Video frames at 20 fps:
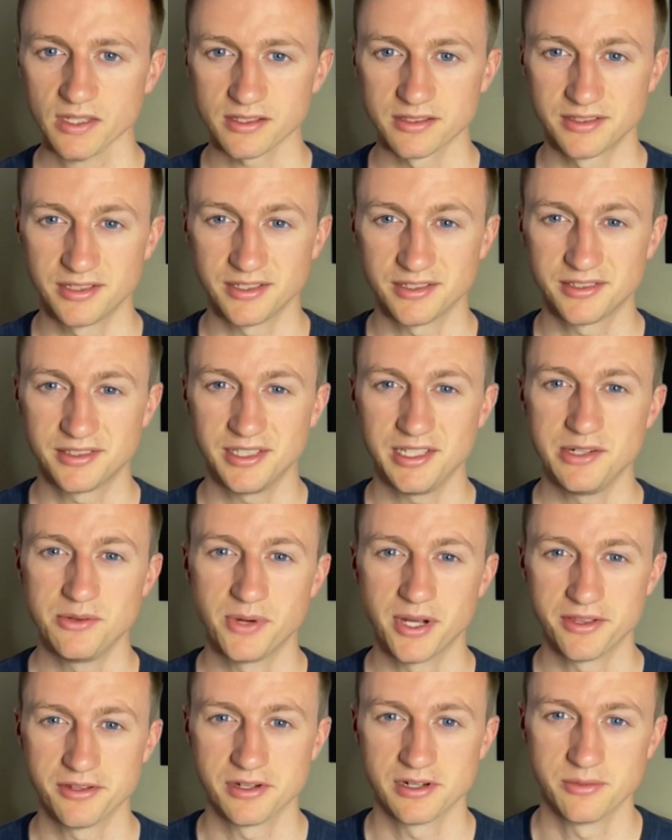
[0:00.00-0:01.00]
to see
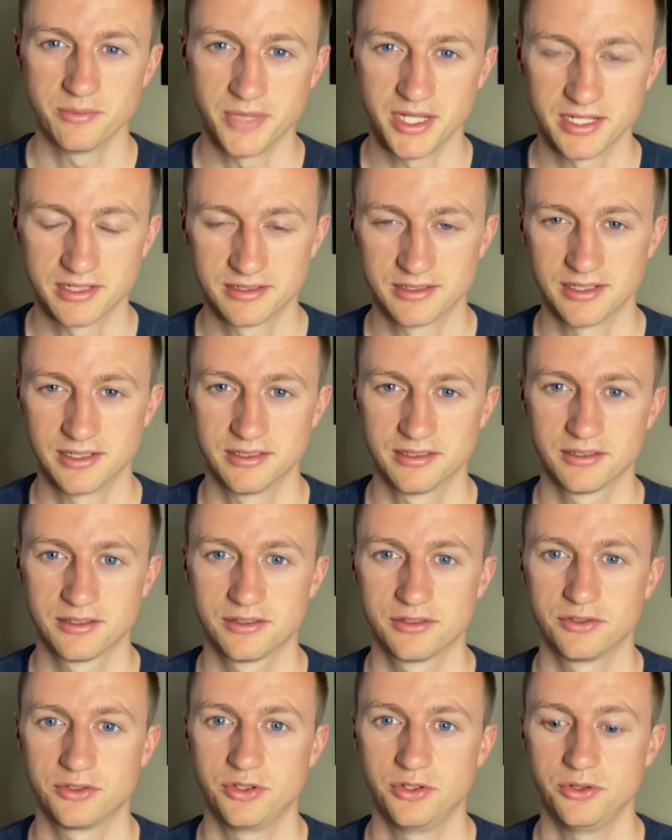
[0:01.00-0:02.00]
whether it makes
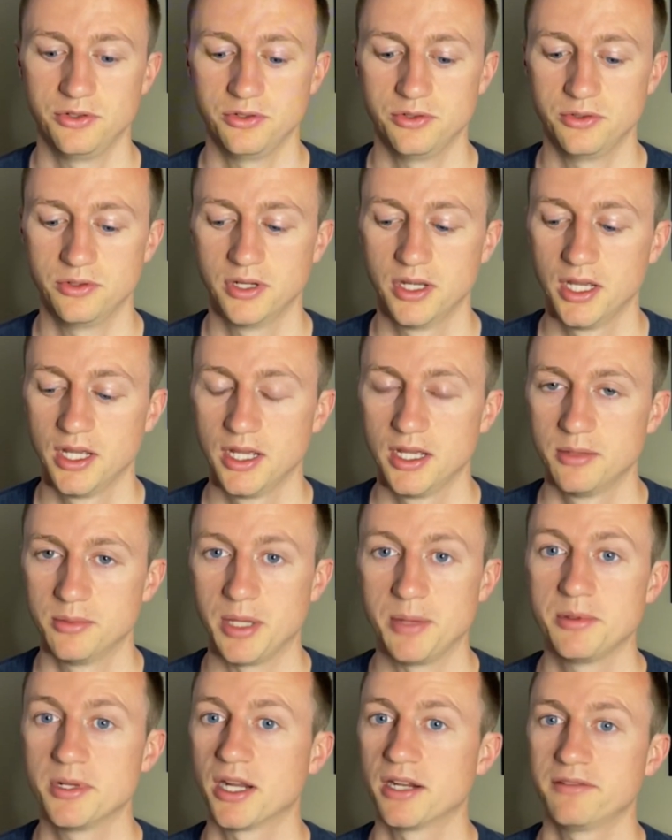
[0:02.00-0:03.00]
sense to
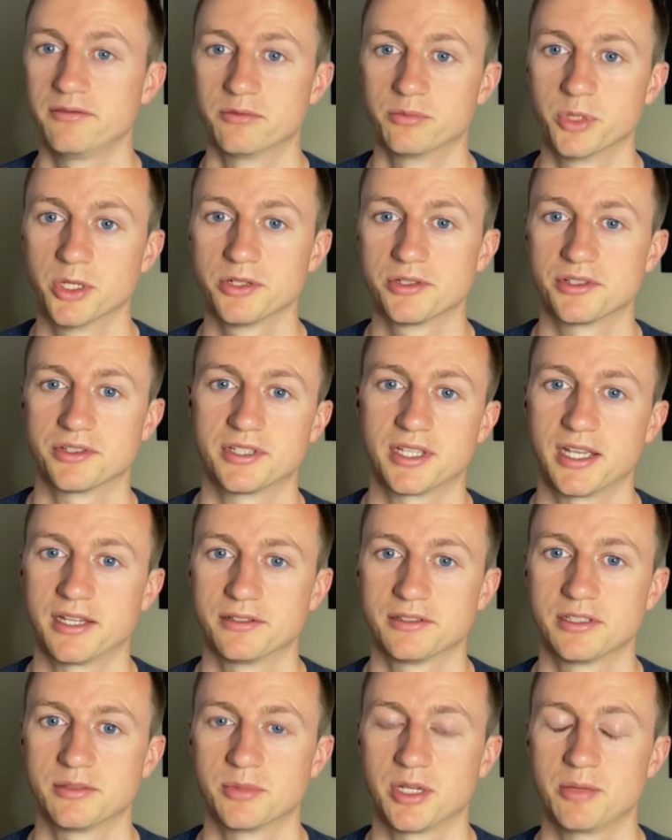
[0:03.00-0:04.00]
maybe not even purchase a
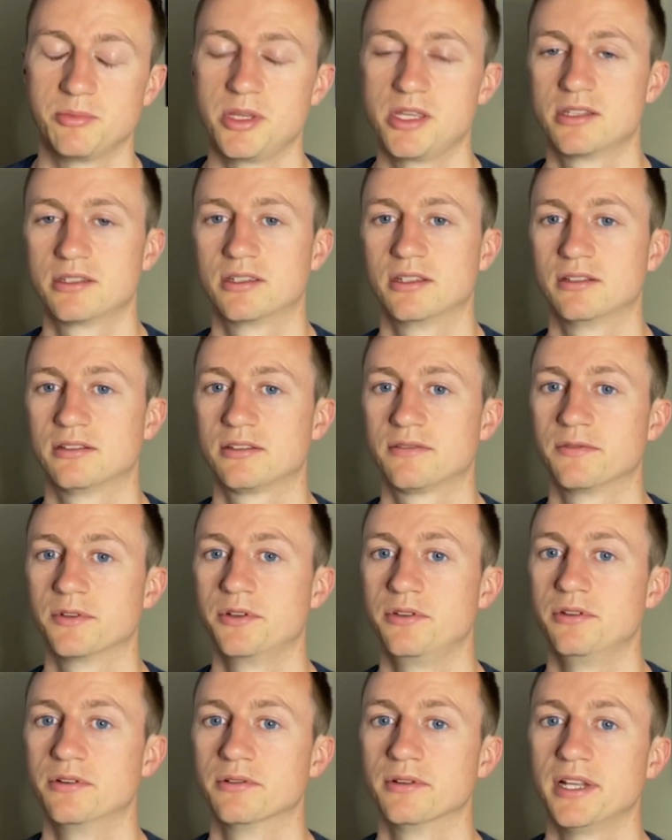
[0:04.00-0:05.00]
house. It might make sense for
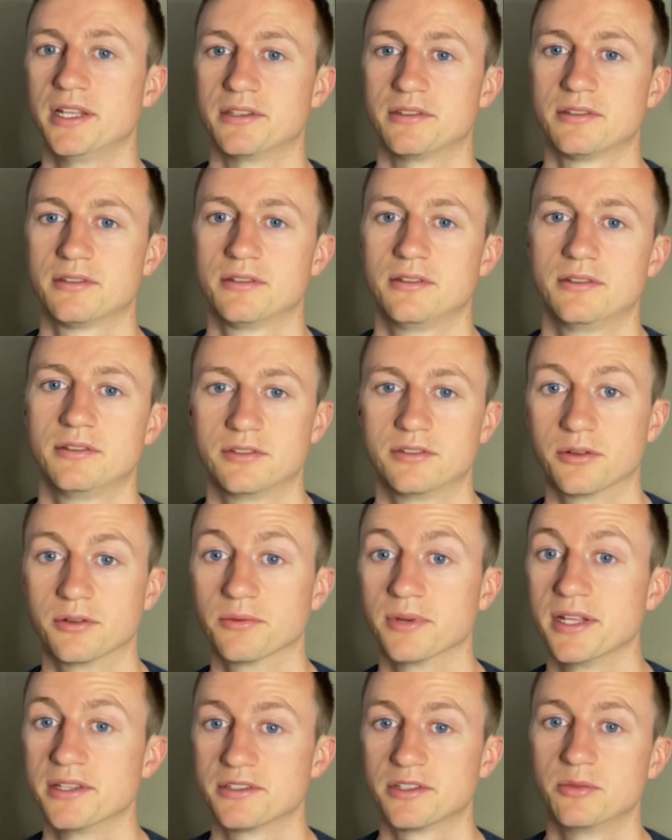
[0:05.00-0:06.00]
you to
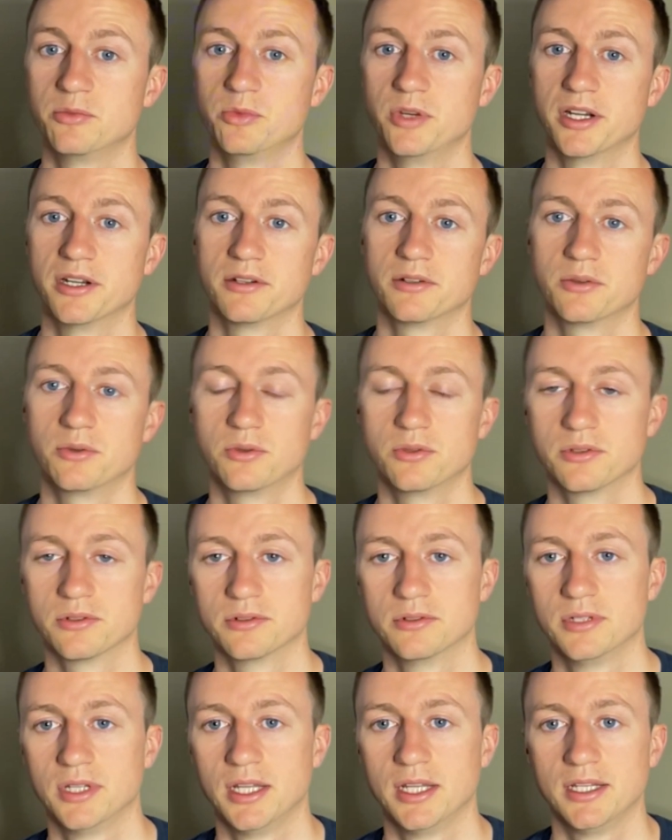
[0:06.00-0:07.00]
rent somewhere,
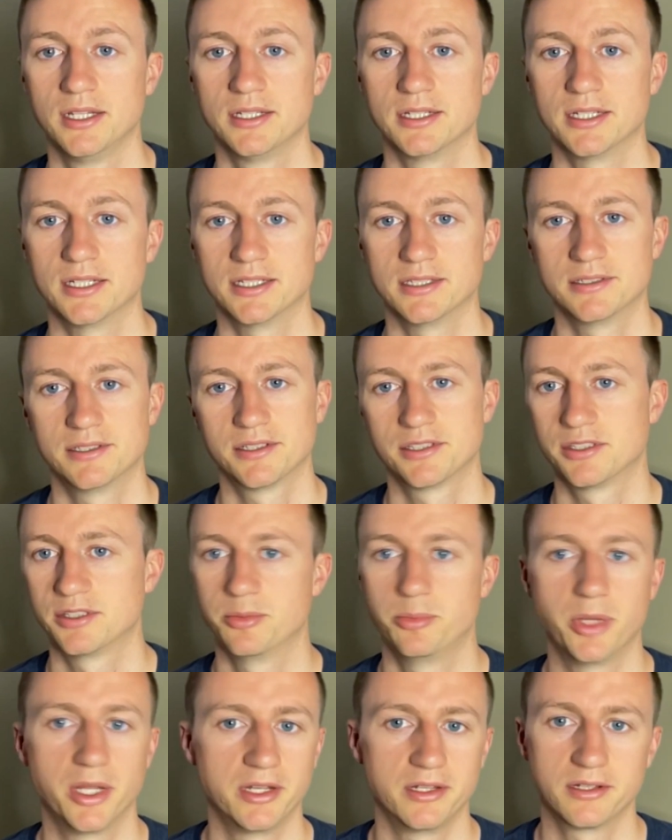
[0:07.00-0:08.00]
or just
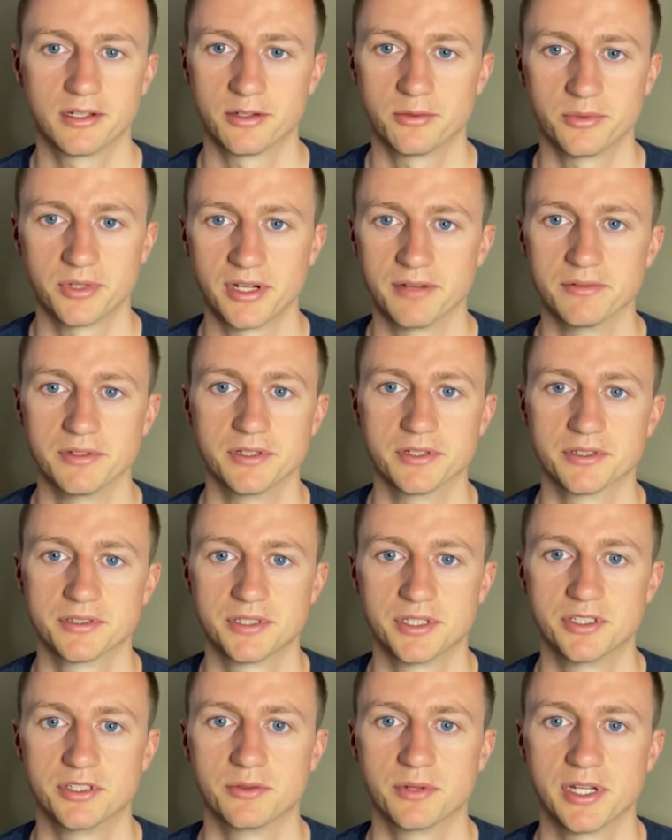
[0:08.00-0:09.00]
depending on whatever your
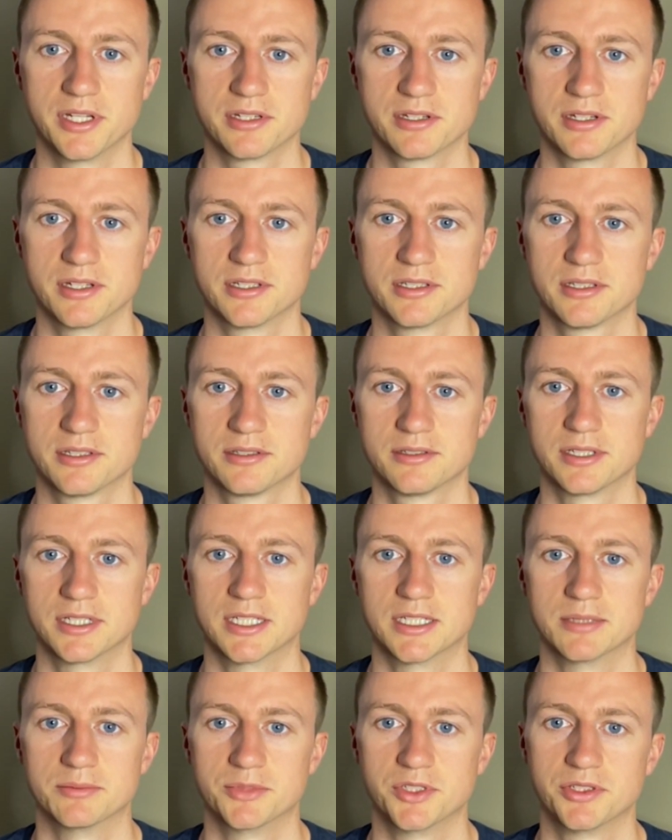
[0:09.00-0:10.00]
situation is,
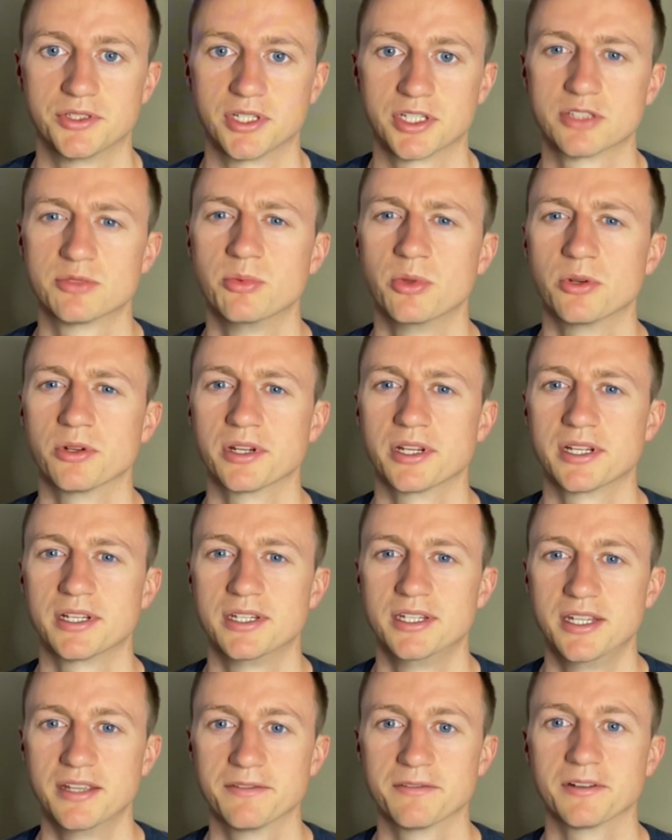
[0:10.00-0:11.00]
just exploring
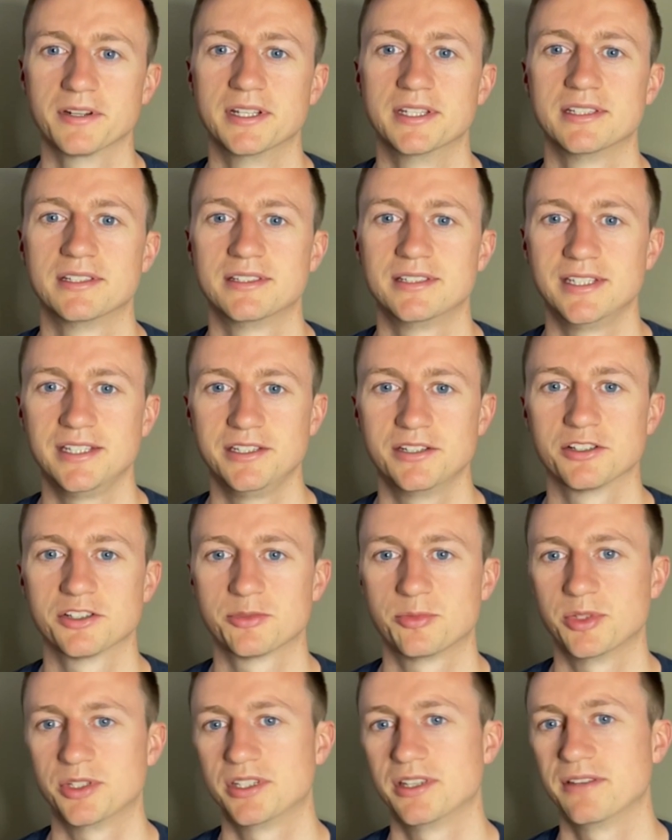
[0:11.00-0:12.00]
different
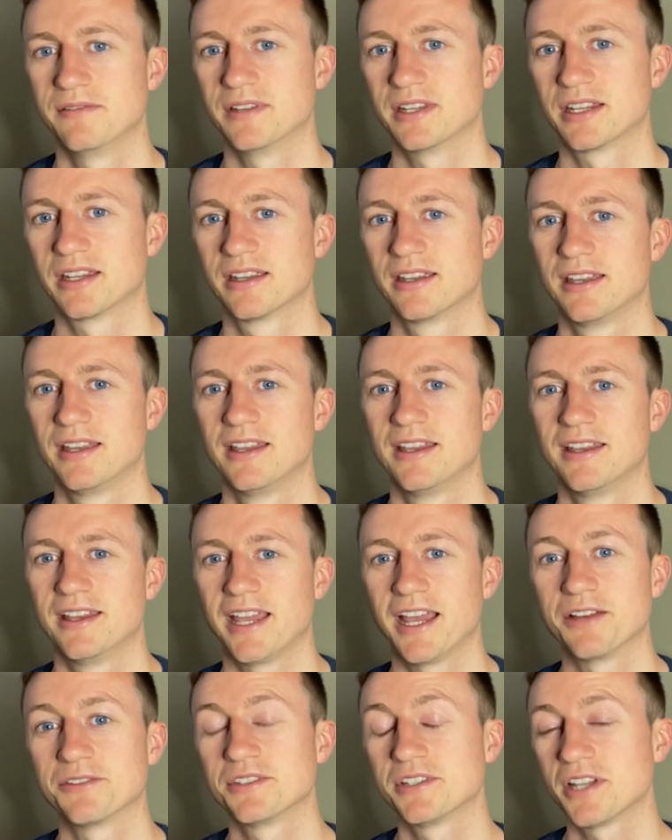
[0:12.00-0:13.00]
senior-specific
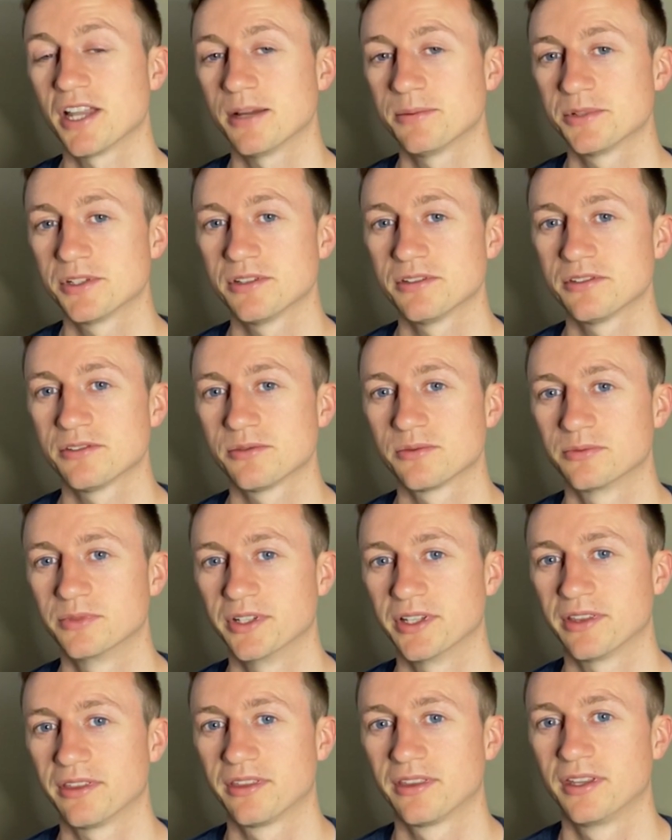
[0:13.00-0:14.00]
housing options
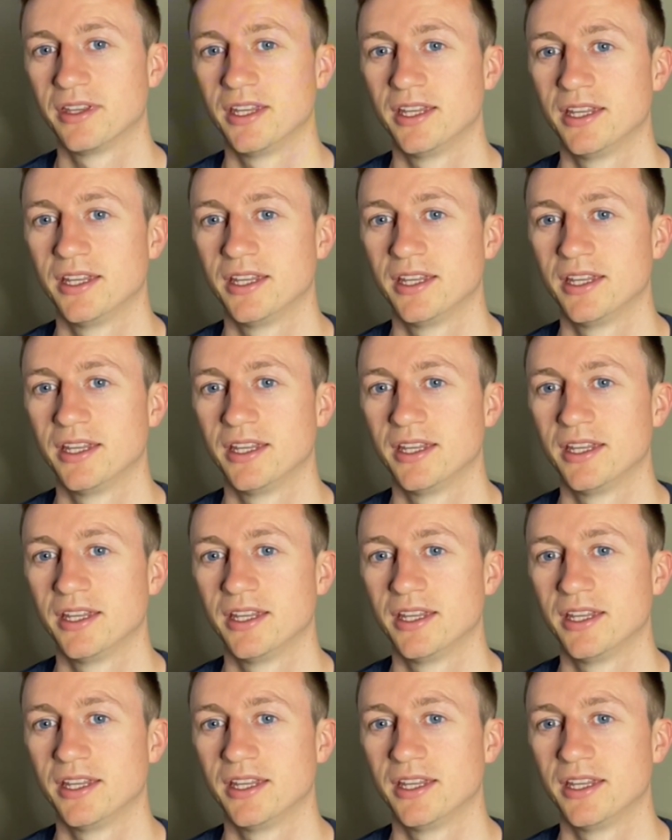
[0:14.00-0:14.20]
with